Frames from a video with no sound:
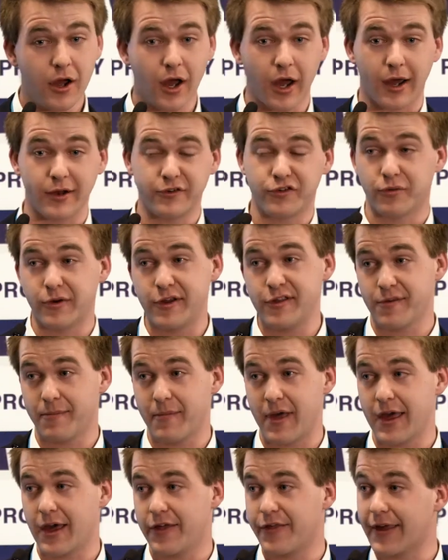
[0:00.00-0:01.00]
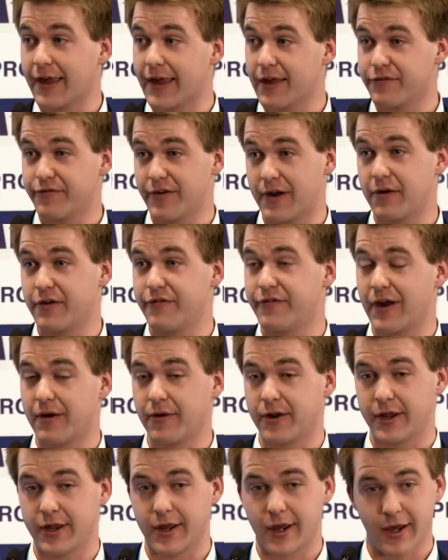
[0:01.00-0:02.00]
Uh, Theresa May, I think, has very,
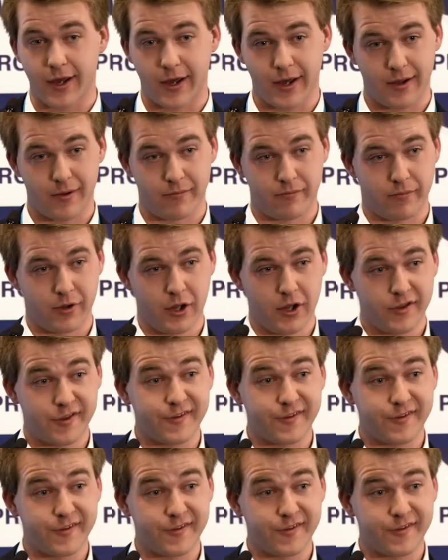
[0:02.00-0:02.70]
very um,